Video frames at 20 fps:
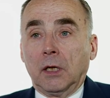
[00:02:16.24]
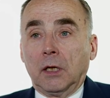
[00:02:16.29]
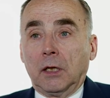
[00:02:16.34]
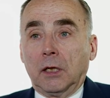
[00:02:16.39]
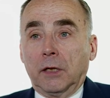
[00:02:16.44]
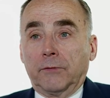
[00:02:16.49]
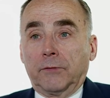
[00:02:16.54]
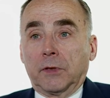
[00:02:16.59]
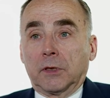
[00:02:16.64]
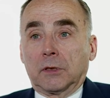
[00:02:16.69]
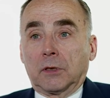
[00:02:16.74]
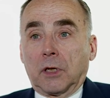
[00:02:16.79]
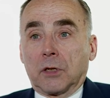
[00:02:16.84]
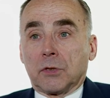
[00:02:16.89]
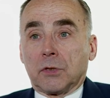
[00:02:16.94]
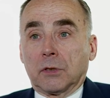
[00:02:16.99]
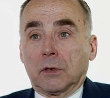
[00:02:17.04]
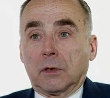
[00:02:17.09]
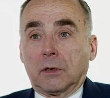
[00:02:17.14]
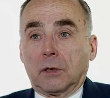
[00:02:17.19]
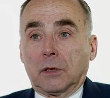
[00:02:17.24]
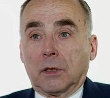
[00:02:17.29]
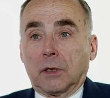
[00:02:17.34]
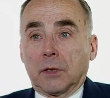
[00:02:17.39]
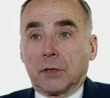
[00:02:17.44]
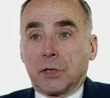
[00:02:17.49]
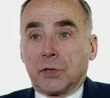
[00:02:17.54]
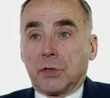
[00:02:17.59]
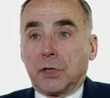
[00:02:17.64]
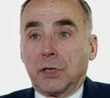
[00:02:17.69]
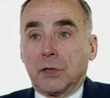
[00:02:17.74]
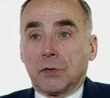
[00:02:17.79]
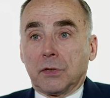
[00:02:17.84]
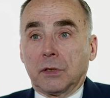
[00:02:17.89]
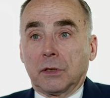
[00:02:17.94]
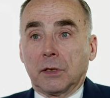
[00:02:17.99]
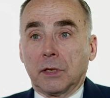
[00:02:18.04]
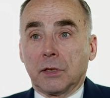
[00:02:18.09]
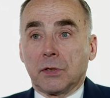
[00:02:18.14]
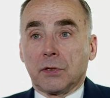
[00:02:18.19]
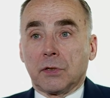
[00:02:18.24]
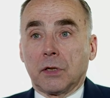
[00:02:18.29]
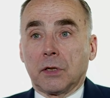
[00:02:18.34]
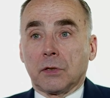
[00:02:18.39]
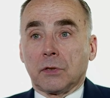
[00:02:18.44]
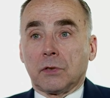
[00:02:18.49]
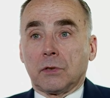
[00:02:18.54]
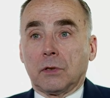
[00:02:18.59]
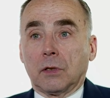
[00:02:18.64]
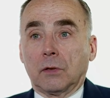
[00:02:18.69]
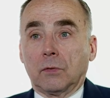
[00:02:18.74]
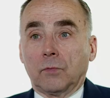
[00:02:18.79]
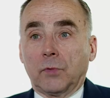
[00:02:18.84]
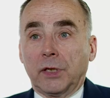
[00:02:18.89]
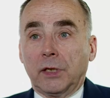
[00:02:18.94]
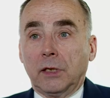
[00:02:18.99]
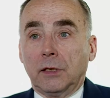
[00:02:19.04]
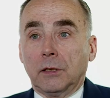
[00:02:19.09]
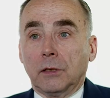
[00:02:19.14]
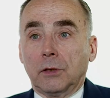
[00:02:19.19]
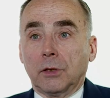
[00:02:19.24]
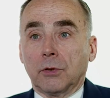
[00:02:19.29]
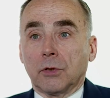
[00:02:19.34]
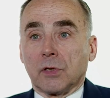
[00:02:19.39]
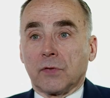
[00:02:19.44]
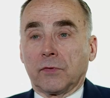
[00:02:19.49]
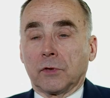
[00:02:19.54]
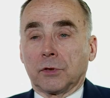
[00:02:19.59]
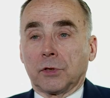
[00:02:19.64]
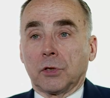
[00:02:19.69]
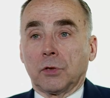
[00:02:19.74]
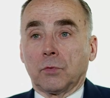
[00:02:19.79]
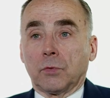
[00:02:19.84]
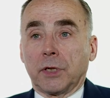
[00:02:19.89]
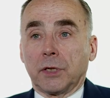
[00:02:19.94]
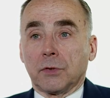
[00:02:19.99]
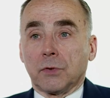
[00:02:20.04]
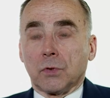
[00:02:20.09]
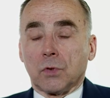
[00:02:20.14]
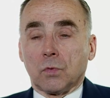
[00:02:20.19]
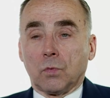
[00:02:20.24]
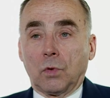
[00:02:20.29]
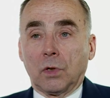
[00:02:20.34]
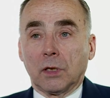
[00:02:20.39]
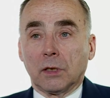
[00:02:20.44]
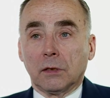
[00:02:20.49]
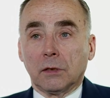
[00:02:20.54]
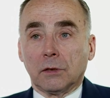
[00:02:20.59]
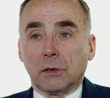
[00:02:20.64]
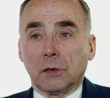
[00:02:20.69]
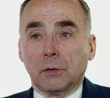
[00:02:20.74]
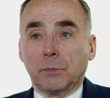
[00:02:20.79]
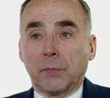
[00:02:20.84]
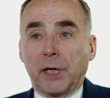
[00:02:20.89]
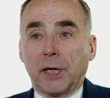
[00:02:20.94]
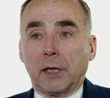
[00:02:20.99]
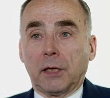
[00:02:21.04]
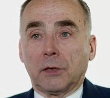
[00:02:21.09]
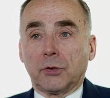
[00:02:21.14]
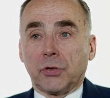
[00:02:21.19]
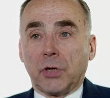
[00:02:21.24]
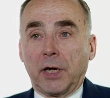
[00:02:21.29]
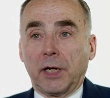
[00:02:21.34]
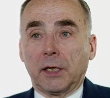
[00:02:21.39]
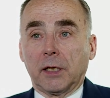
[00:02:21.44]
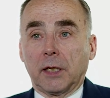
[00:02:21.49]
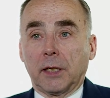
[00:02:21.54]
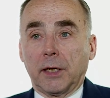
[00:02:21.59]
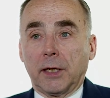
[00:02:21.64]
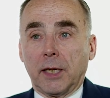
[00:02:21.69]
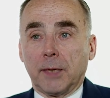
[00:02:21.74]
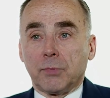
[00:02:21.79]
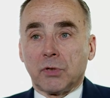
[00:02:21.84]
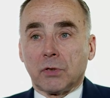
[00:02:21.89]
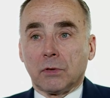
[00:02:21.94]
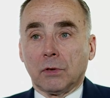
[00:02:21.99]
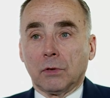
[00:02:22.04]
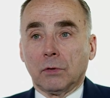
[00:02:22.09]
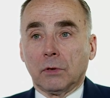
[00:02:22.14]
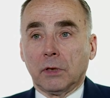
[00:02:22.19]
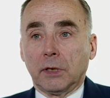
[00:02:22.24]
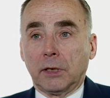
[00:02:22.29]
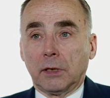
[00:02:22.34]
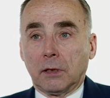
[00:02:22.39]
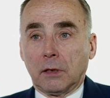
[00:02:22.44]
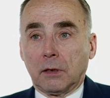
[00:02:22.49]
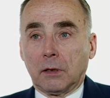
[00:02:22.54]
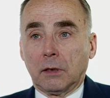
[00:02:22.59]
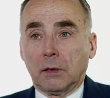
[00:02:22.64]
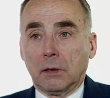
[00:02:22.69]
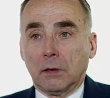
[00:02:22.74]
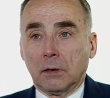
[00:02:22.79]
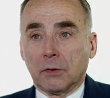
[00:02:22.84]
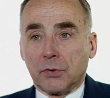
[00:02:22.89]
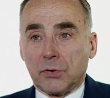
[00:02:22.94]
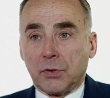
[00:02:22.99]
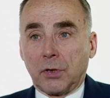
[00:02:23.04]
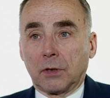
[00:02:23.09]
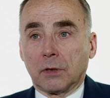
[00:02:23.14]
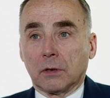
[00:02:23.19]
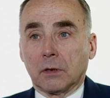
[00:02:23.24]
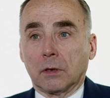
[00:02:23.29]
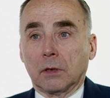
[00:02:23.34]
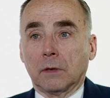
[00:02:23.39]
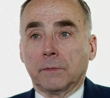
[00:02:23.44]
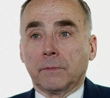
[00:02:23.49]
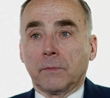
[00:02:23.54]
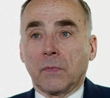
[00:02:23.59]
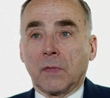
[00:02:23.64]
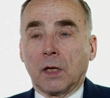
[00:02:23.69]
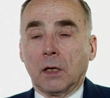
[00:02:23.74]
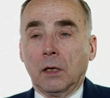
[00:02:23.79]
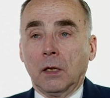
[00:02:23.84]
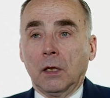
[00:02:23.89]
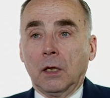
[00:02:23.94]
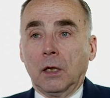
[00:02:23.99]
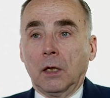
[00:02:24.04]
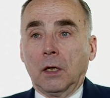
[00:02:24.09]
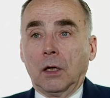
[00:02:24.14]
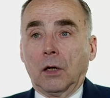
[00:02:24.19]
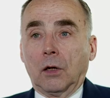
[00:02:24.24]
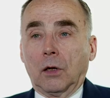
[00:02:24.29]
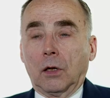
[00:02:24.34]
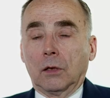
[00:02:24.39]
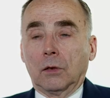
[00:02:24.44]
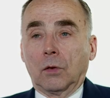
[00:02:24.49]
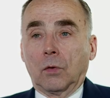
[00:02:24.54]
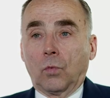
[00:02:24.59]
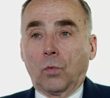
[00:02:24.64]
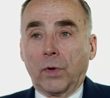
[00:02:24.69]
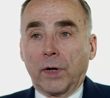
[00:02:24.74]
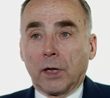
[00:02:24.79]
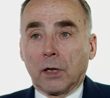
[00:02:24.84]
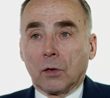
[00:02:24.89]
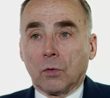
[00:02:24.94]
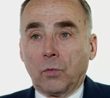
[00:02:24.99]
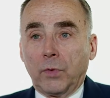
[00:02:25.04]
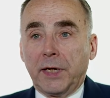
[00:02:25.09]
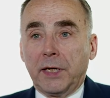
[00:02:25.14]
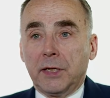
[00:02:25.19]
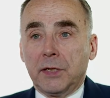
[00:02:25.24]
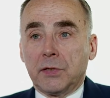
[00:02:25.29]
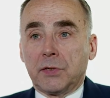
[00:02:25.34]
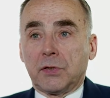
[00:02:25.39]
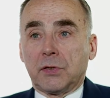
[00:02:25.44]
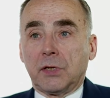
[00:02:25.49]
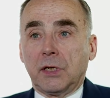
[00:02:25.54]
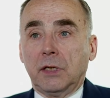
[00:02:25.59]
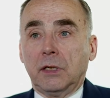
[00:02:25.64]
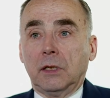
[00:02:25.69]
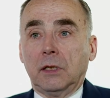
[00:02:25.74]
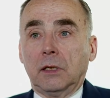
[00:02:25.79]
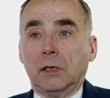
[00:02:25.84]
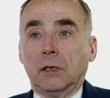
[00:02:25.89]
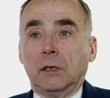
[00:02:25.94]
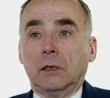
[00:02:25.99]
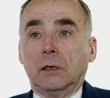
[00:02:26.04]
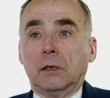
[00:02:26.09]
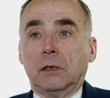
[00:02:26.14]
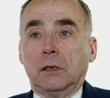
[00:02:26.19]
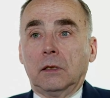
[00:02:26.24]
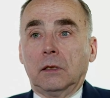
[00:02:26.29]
if it doesn't cease and desist. And we need to do this for two reasons. One, to make China absolutely certain on where we see